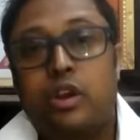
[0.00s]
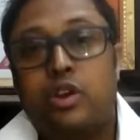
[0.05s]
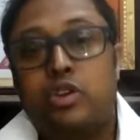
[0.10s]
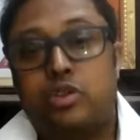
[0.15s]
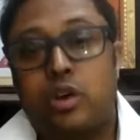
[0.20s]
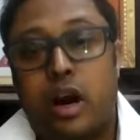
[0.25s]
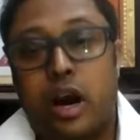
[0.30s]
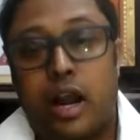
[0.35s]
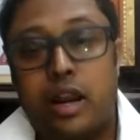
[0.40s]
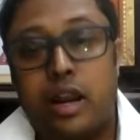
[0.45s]

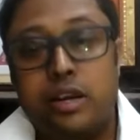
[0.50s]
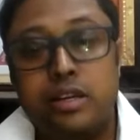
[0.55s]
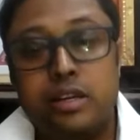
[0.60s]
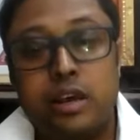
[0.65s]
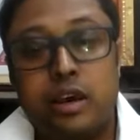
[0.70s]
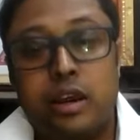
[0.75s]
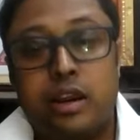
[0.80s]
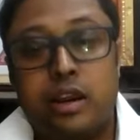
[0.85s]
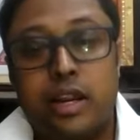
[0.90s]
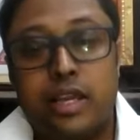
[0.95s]
So
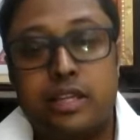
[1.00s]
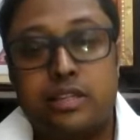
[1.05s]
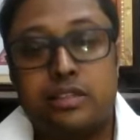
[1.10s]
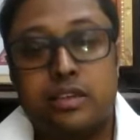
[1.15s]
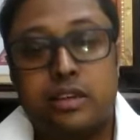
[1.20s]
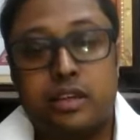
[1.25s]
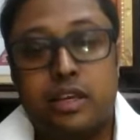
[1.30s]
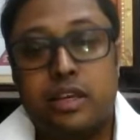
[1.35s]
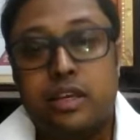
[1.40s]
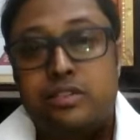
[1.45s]
until
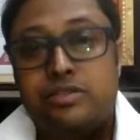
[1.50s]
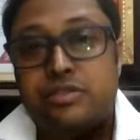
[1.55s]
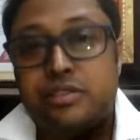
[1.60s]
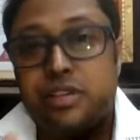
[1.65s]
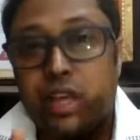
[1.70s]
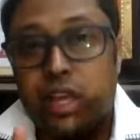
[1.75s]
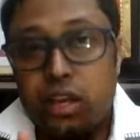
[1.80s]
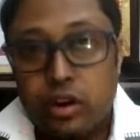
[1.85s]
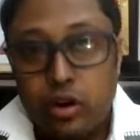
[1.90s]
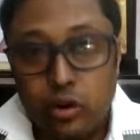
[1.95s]
unless he's
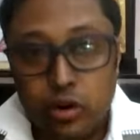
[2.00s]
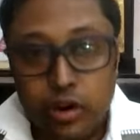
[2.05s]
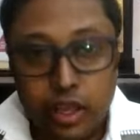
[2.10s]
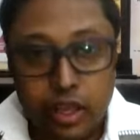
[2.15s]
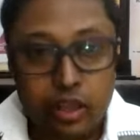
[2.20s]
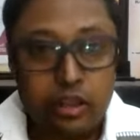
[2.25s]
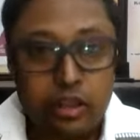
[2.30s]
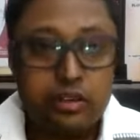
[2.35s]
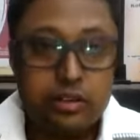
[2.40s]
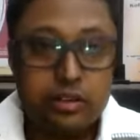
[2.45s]

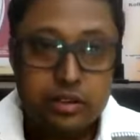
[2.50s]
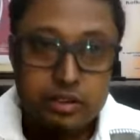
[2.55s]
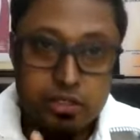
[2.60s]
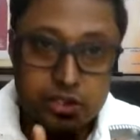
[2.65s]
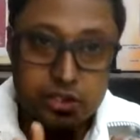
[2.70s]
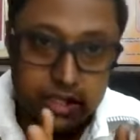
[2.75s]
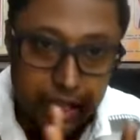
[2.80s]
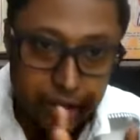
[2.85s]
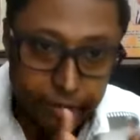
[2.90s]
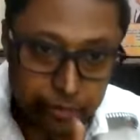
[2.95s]
recruiting
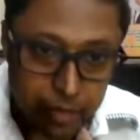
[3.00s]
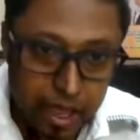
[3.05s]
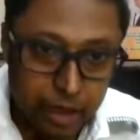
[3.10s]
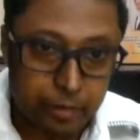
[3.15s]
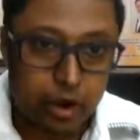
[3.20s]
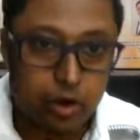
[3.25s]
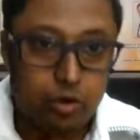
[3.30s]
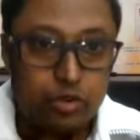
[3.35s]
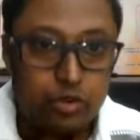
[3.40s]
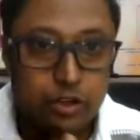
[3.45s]
some
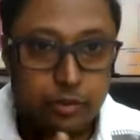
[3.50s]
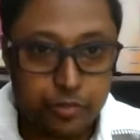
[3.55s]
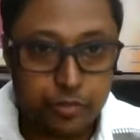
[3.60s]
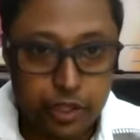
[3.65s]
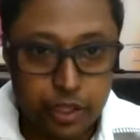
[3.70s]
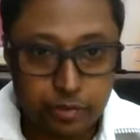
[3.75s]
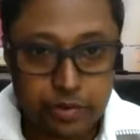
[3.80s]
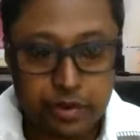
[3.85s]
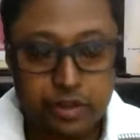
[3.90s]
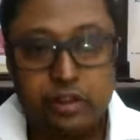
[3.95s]
amount of
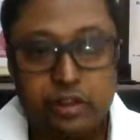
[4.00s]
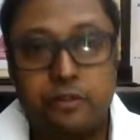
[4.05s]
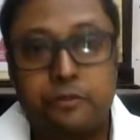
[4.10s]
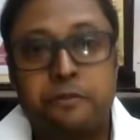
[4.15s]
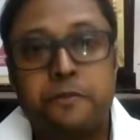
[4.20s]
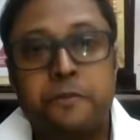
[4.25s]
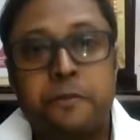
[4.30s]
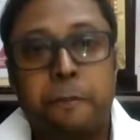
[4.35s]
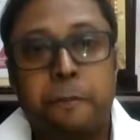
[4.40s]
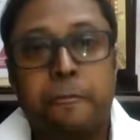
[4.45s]
people,
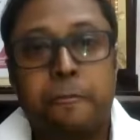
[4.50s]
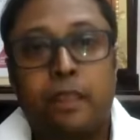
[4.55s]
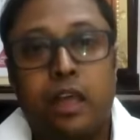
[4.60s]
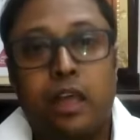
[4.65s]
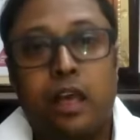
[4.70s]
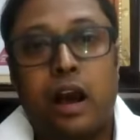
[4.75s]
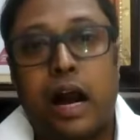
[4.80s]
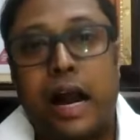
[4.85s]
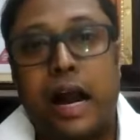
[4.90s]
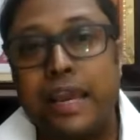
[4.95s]

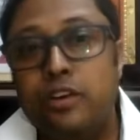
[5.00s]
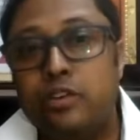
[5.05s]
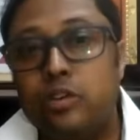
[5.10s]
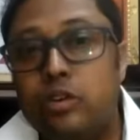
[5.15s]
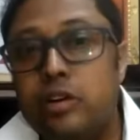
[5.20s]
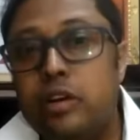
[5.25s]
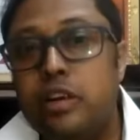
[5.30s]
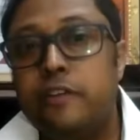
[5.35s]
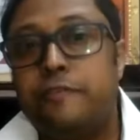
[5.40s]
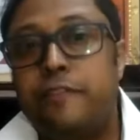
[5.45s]
I
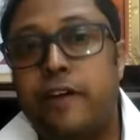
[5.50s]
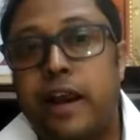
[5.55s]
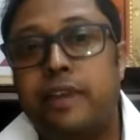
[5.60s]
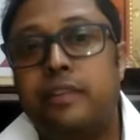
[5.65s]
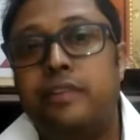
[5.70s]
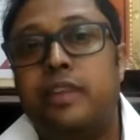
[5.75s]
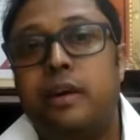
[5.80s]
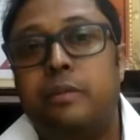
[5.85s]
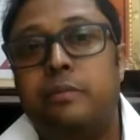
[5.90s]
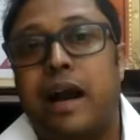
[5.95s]
don't
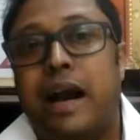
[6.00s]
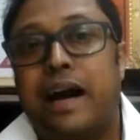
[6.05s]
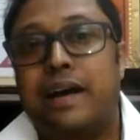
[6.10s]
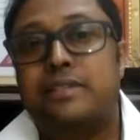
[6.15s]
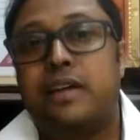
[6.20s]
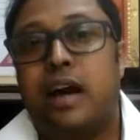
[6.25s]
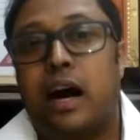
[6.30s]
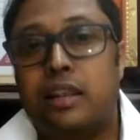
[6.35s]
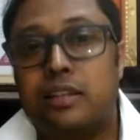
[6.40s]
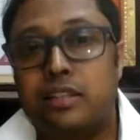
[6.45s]
define them
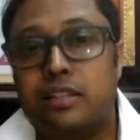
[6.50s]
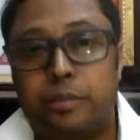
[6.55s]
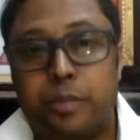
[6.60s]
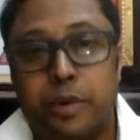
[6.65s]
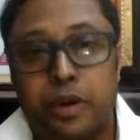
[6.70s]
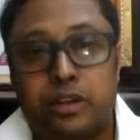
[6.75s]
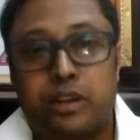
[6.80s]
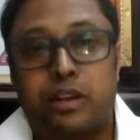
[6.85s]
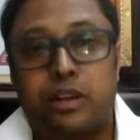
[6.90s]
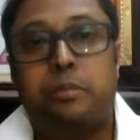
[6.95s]
as
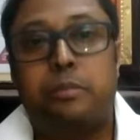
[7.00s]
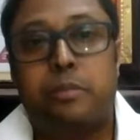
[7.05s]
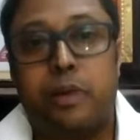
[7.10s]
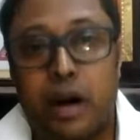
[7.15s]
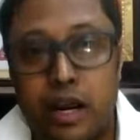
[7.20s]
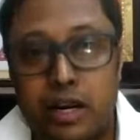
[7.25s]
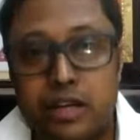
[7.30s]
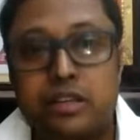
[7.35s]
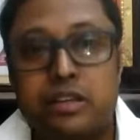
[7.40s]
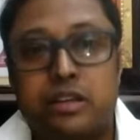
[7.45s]
entrepreneur,
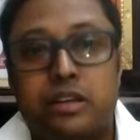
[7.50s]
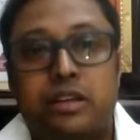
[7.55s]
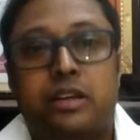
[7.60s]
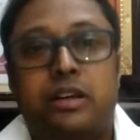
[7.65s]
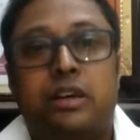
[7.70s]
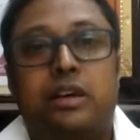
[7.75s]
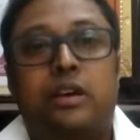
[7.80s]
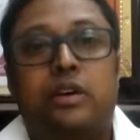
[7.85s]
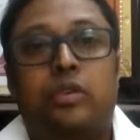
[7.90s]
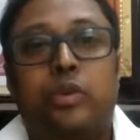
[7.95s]
but
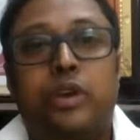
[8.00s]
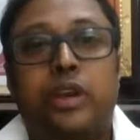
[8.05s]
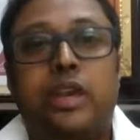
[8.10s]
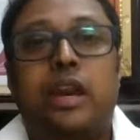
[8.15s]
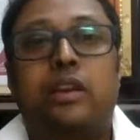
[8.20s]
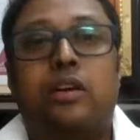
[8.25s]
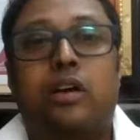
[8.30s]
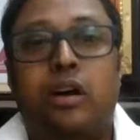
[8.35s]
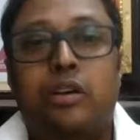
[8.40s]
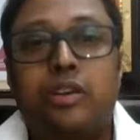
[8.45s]
we
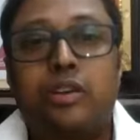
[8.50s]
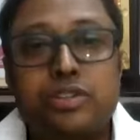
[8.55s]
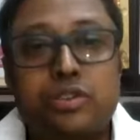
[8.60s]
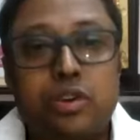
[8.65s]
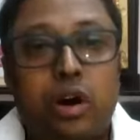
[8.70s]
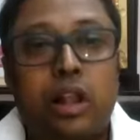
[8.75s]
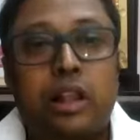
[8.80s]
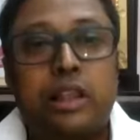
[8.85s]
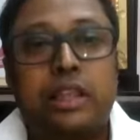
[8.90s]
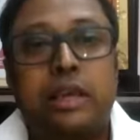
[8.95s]
can always
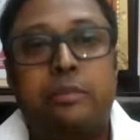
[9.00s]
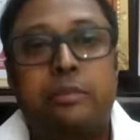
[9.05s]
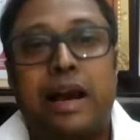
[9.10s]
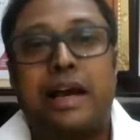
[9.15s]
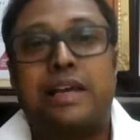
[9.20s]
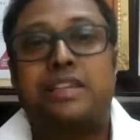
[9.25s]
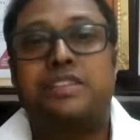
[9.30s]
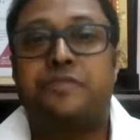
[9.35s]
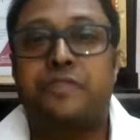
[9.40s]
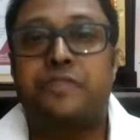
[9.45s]
call them
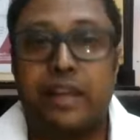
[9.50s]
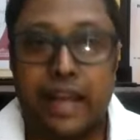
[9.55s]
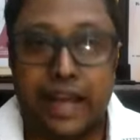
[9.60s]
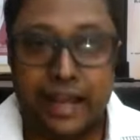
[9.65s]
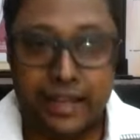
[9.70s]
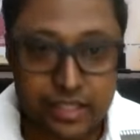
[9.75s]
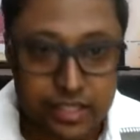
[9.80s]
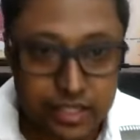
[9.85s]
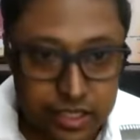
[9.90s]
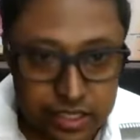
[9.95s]
as
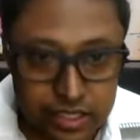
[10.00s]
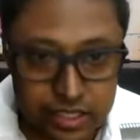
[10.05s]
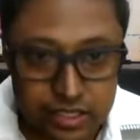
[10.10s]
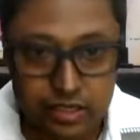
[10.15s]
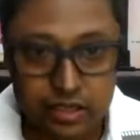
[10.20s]
freelancers.